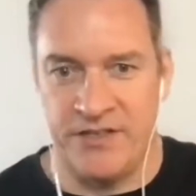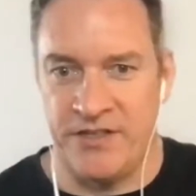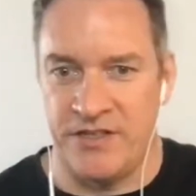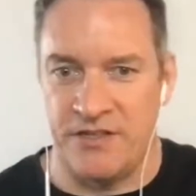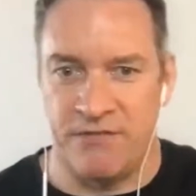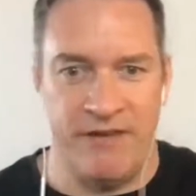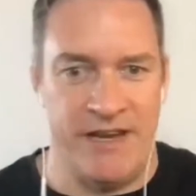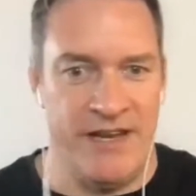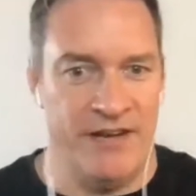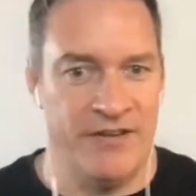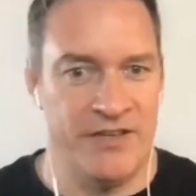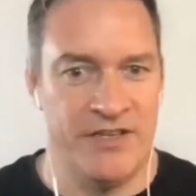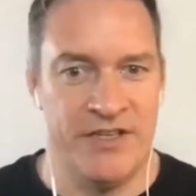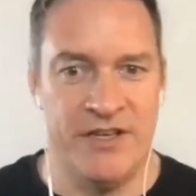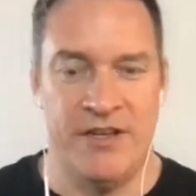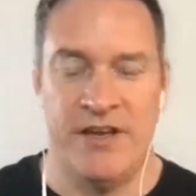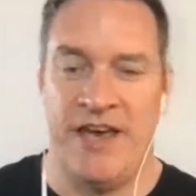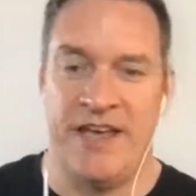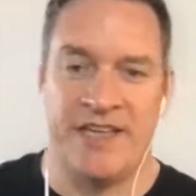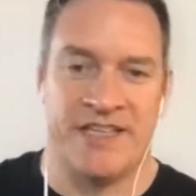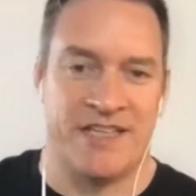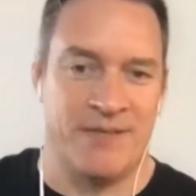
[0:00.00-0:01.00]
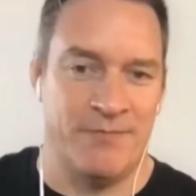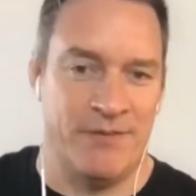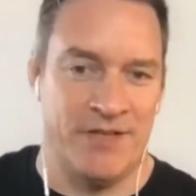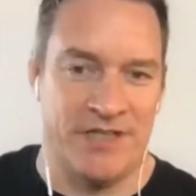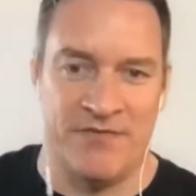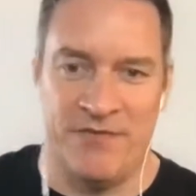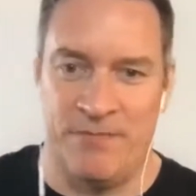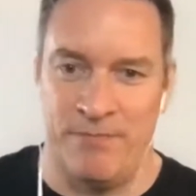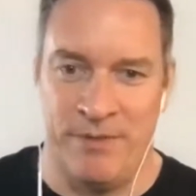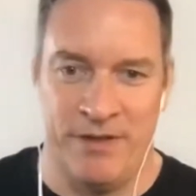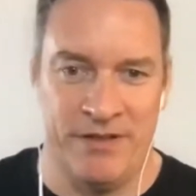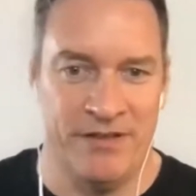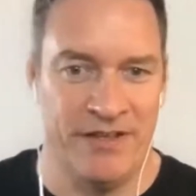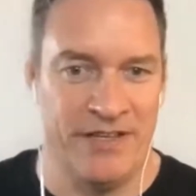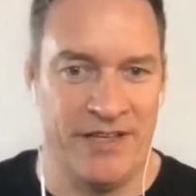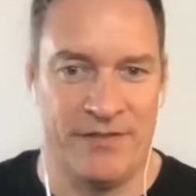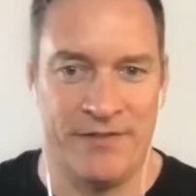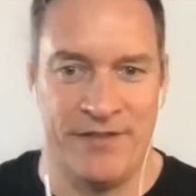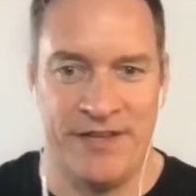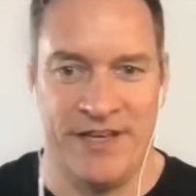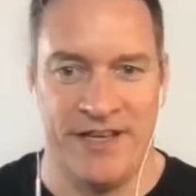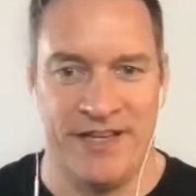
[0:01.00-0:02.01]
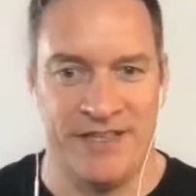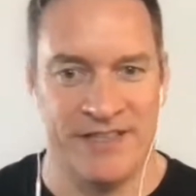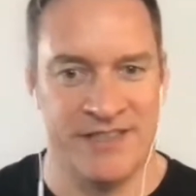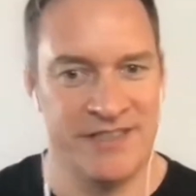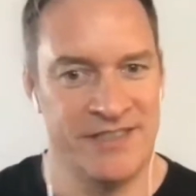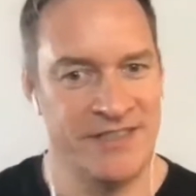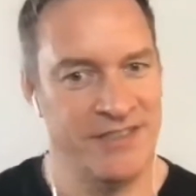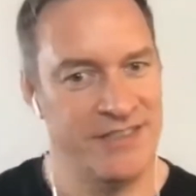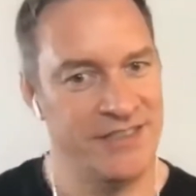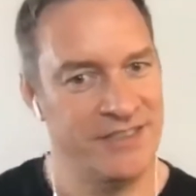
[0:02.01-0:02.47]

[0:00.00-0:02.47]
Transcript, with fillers: around you know estimates for building things. Yeah,